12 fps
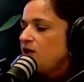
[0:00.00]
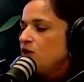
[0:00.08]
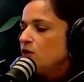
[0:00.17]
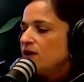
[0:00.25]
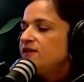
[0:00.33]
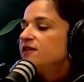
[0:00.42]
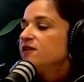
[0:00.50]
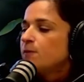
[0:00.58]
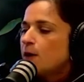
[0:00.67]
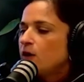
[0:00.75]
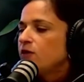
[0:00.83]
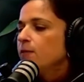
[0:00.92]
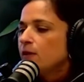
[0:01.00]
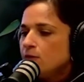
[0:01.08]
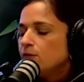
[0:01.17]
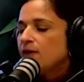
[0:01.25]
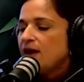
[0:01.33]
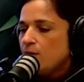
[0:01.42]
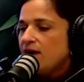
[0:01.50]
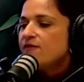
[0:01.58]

you know, is this part of the bubble, right?